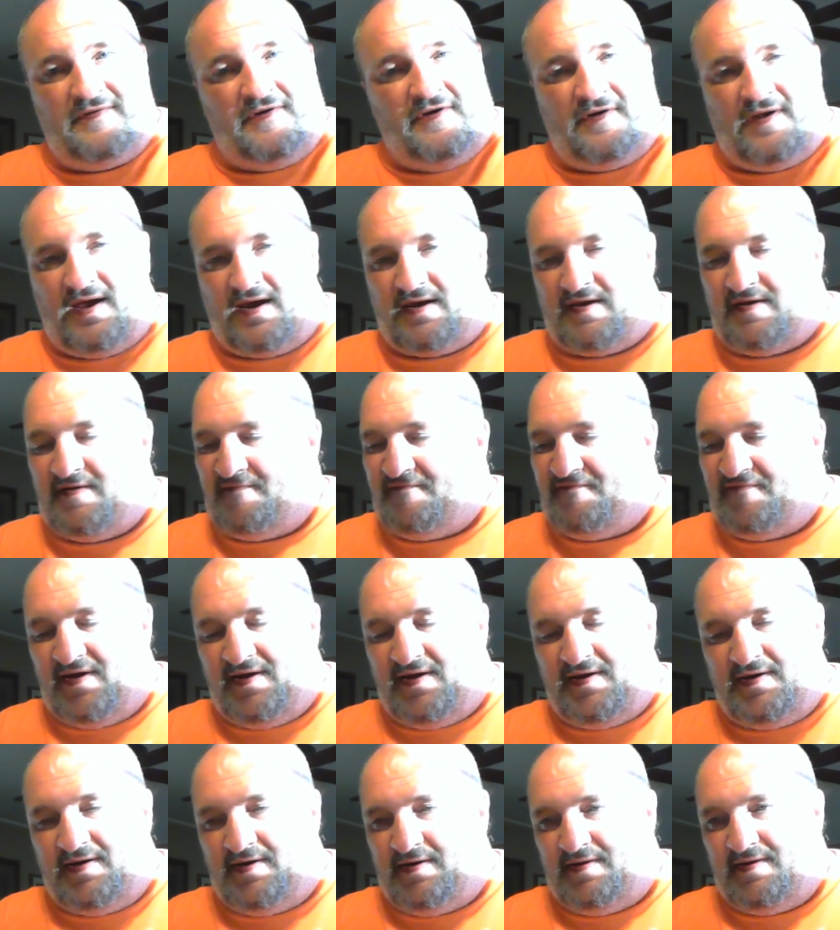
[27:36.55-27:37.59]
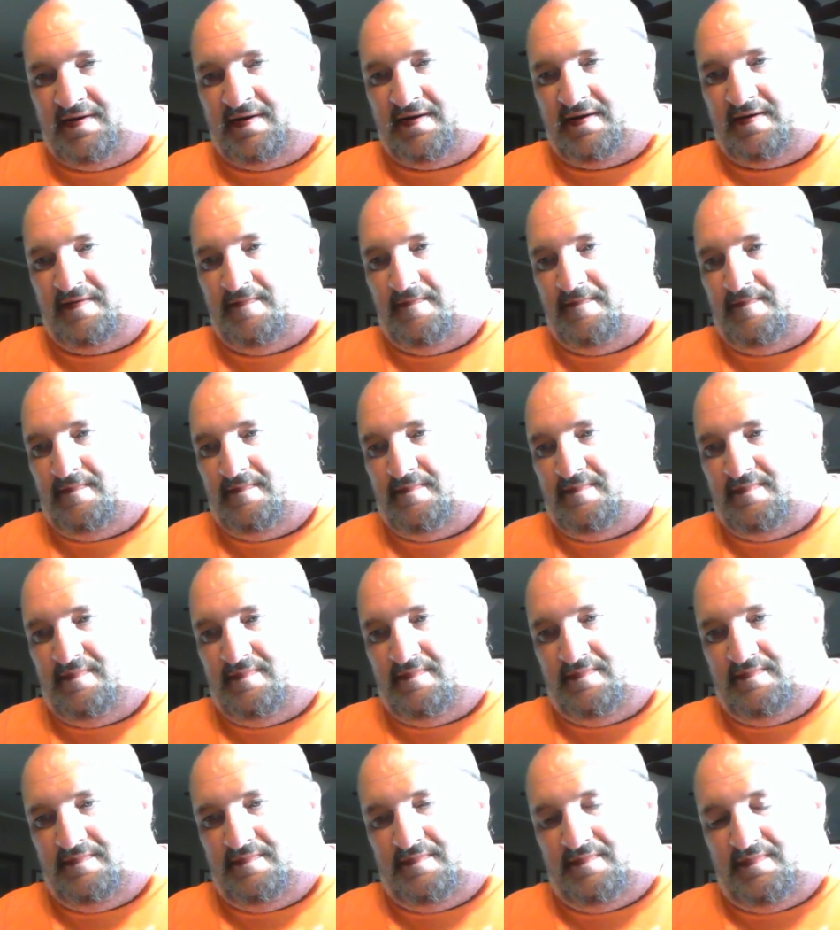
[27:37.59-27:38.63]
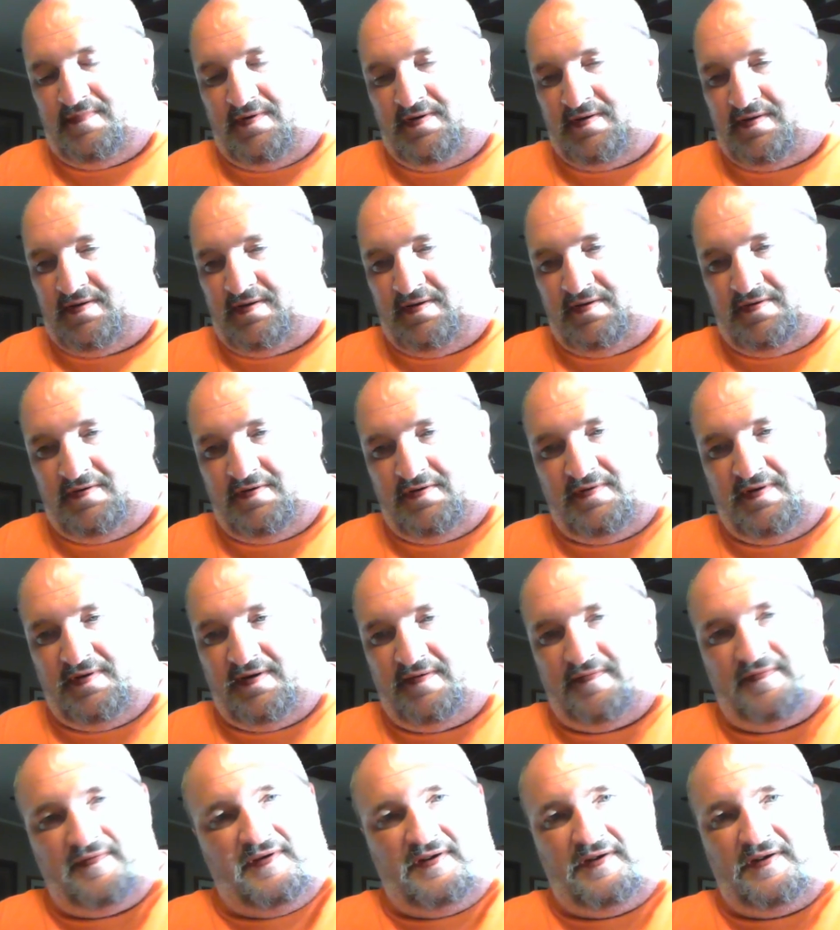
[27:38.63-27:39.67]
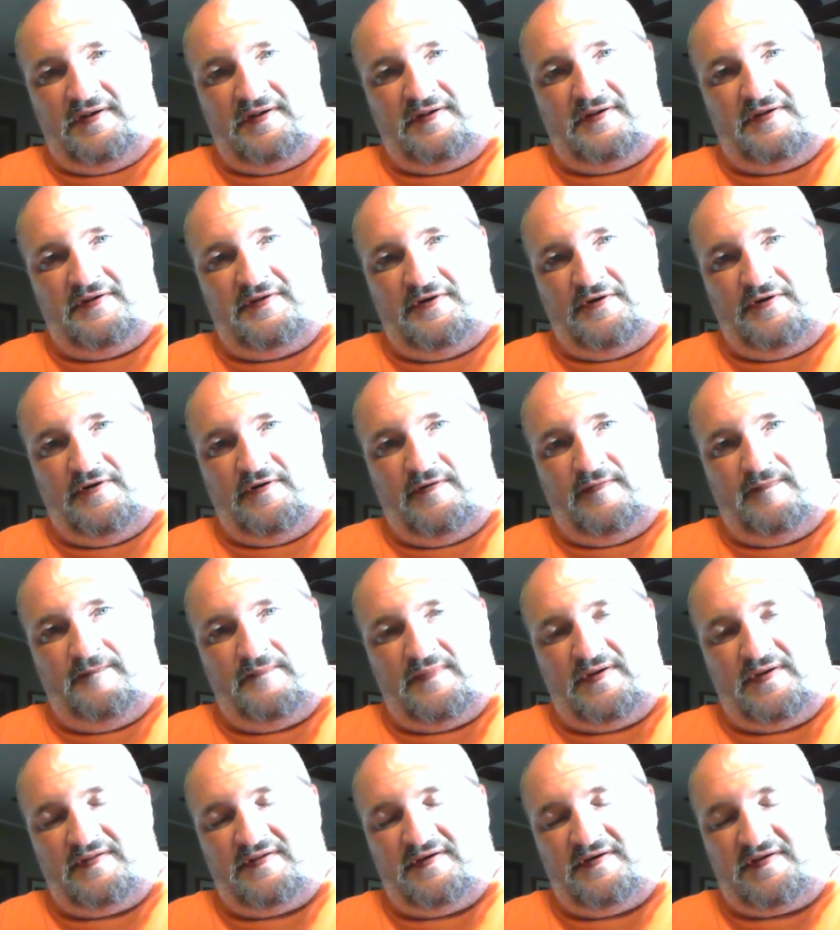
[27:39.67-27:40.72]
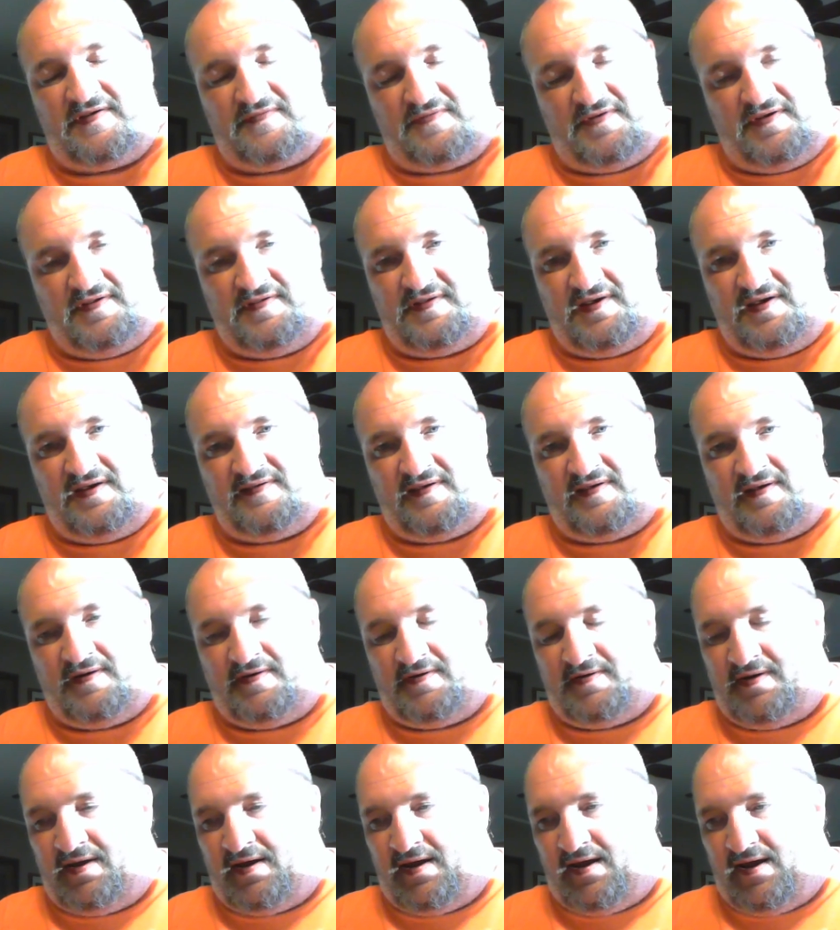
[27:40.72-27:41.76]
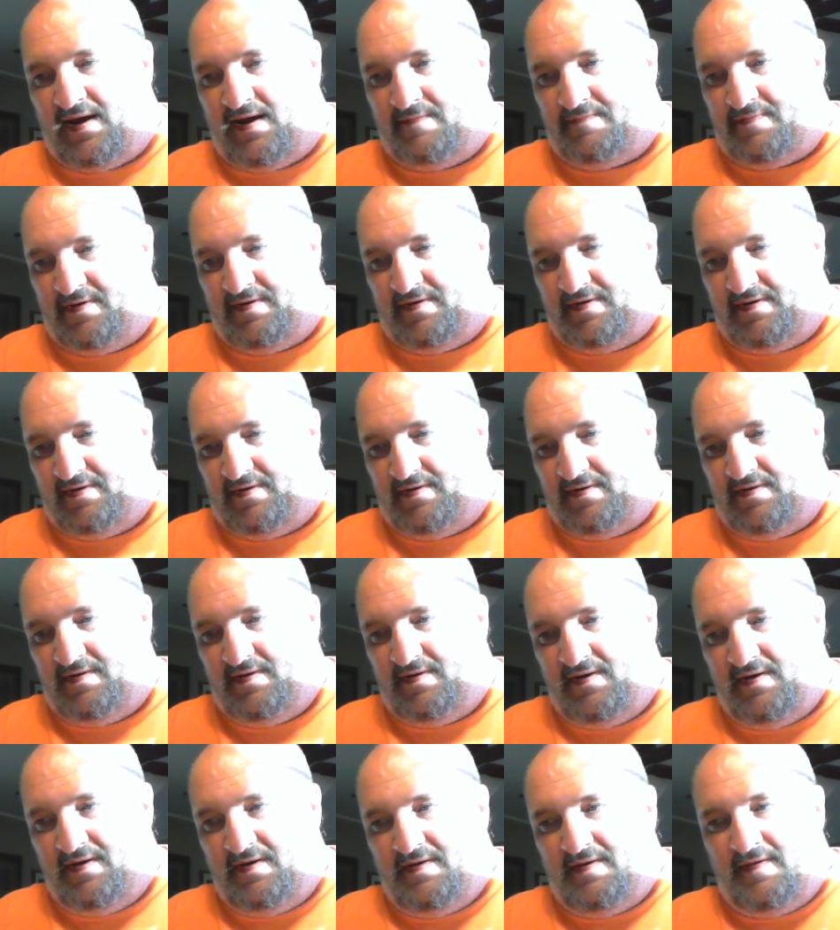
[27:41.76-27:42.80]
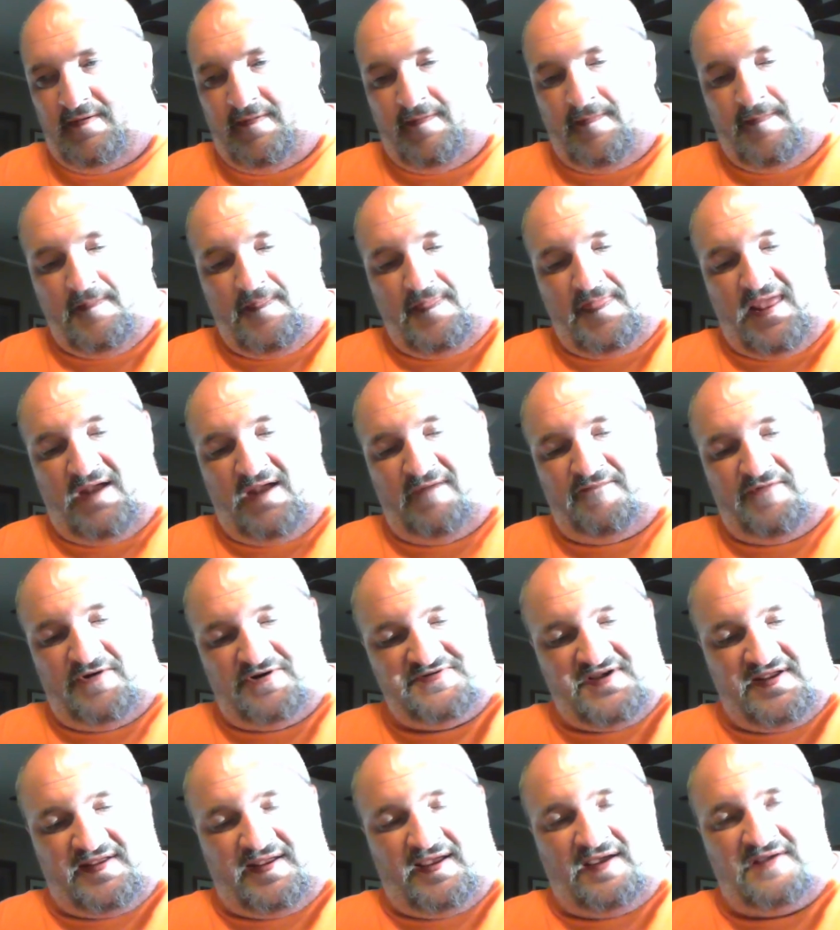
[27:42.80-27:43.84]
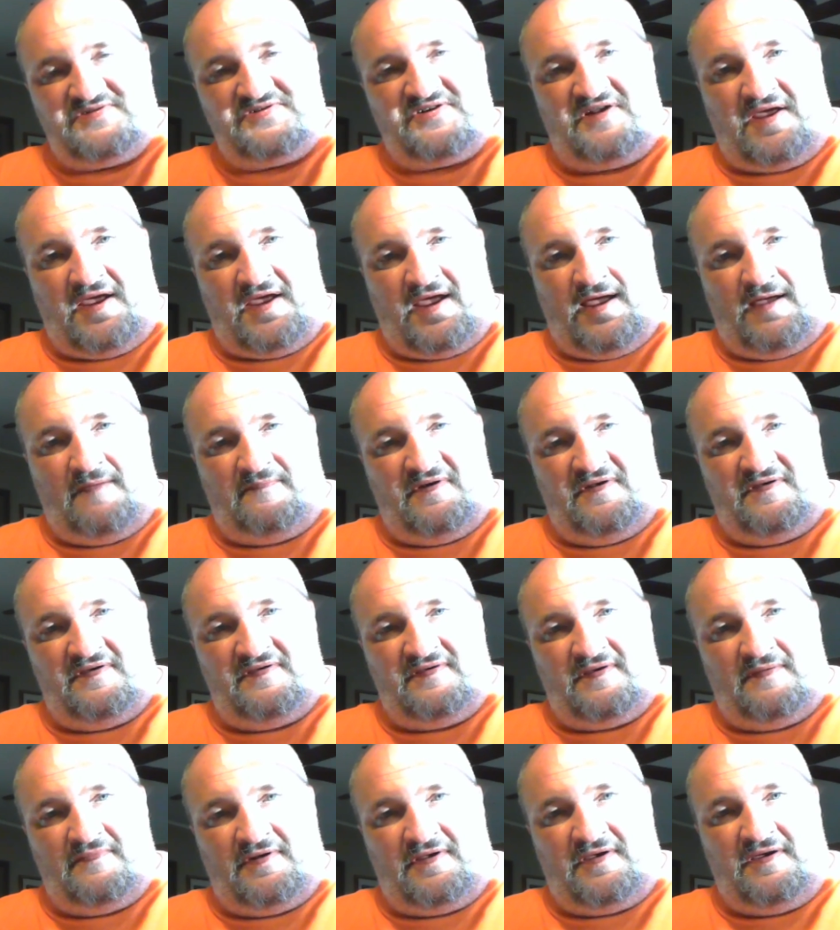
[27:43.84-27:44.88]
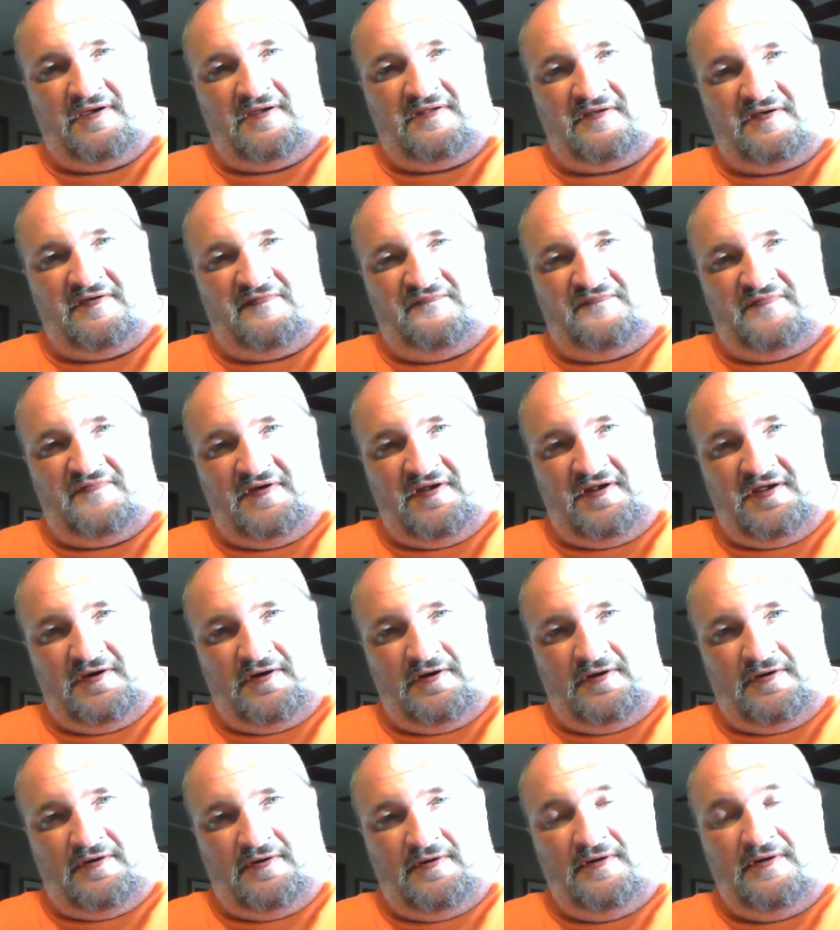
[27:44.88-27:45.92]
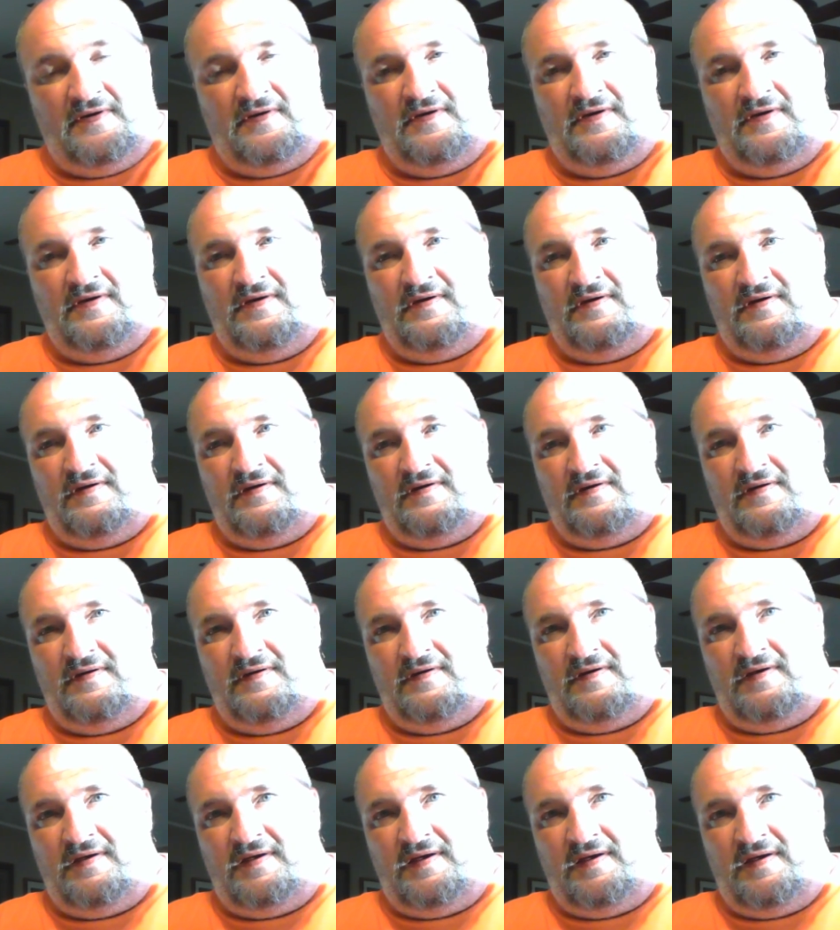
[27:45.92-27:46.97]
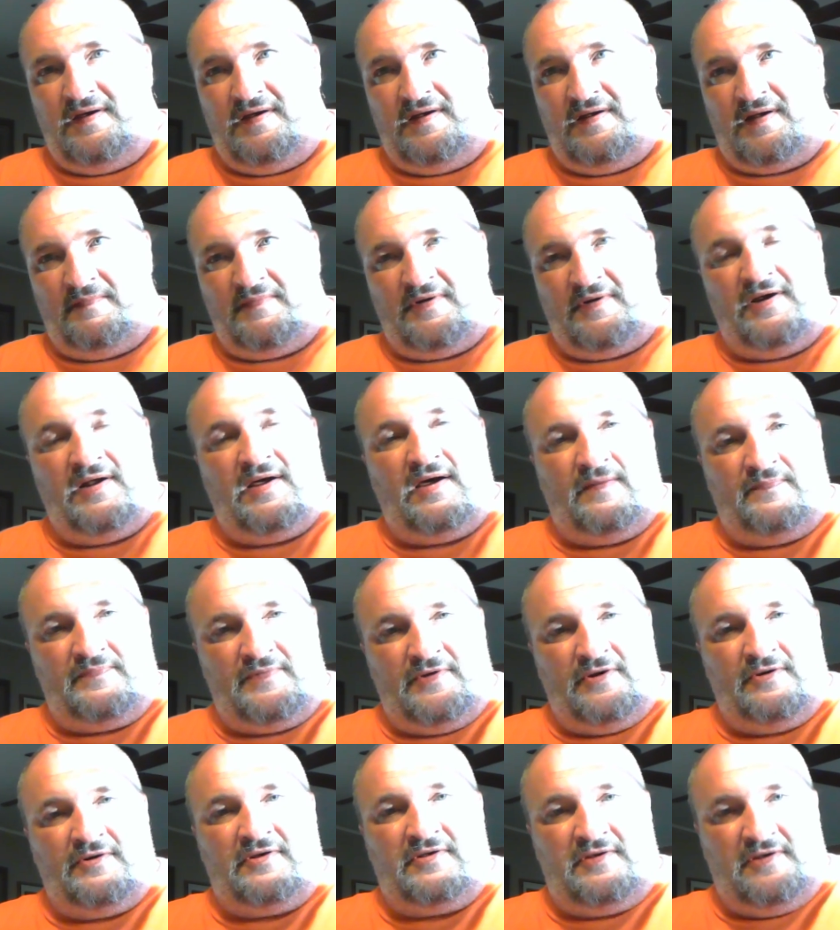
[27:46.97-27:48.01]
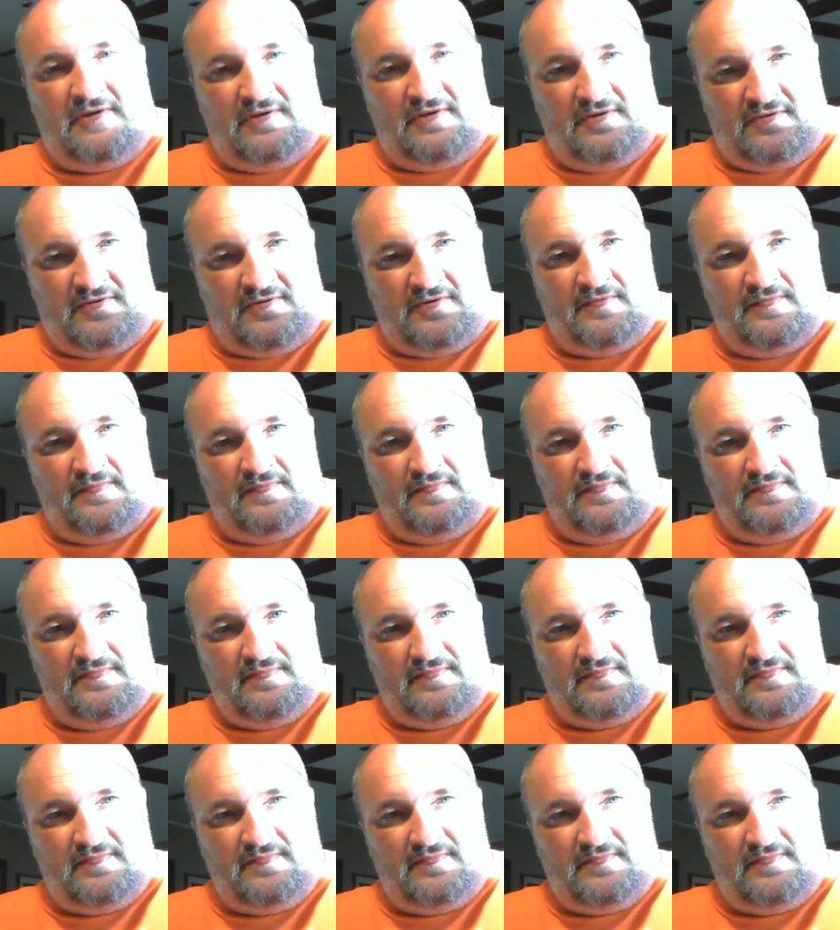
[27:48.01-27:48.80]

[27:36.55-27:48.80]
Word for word: You're not going to find anything. You can do whatever you need to do. But there's three things that are going to happen here. The first thing that's going to happen is I'm going to get this video and I'm going to upload it to YouTube.